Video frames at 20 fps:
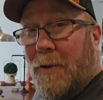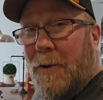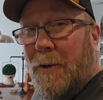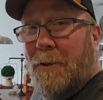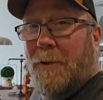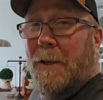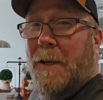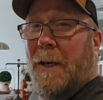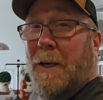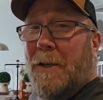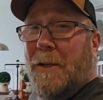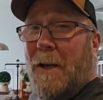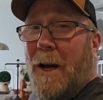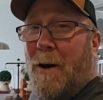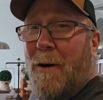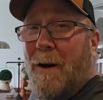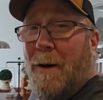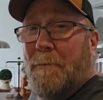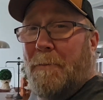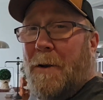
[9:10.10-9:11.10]
Just to get
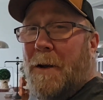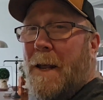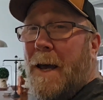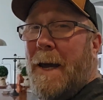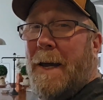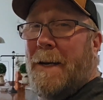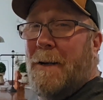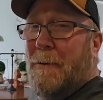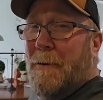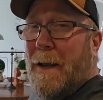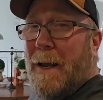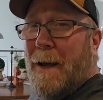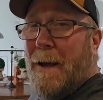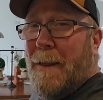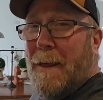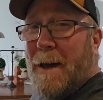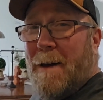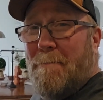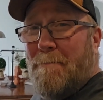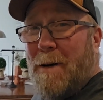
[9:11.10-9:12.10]
y'all up to date on
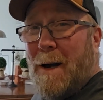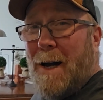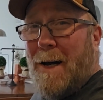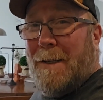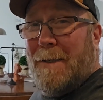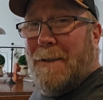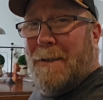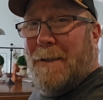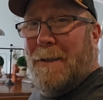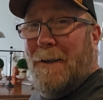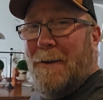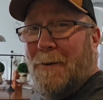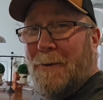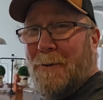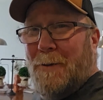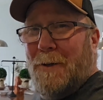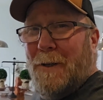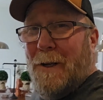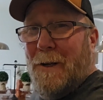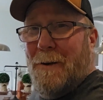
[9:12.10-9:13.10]
how that pot of
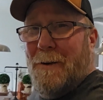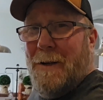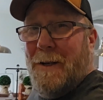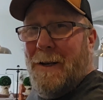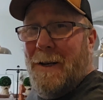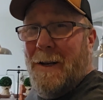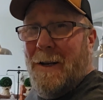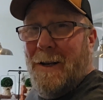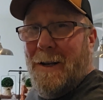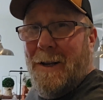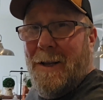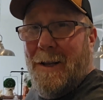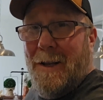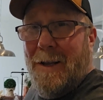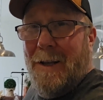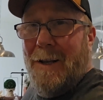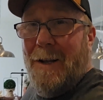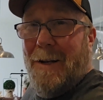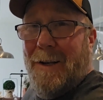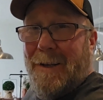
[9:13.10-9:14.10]
stew is doing,
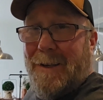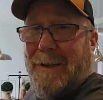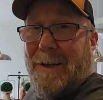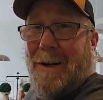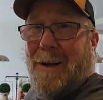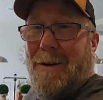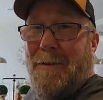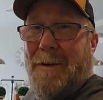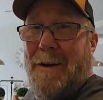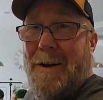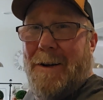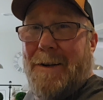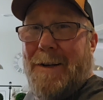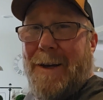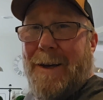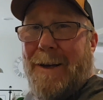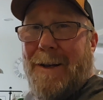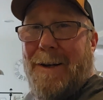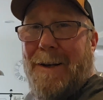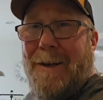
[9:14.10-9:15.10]
let's get over here and
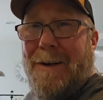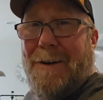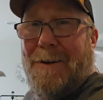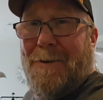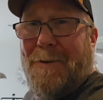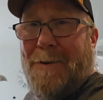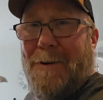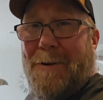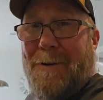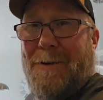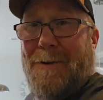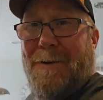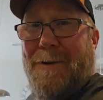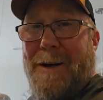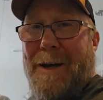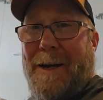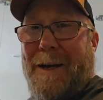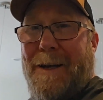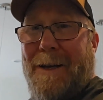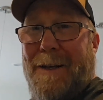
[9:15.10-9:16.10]
take a look real
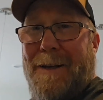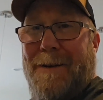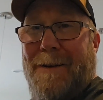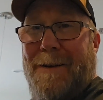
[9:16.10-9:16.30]
quick.